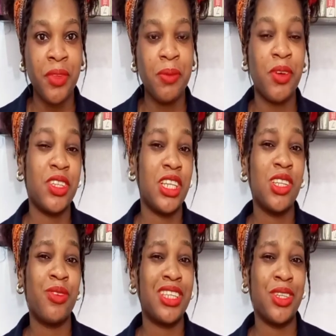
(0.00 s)
because a lot of
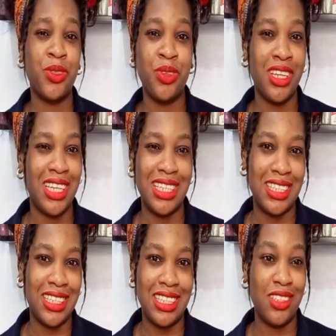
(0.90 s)
us are just really
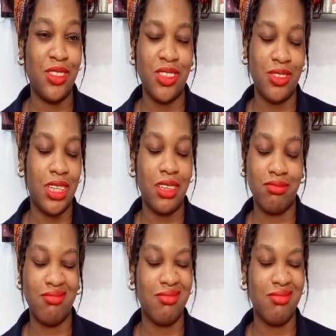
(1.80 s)
existing, just really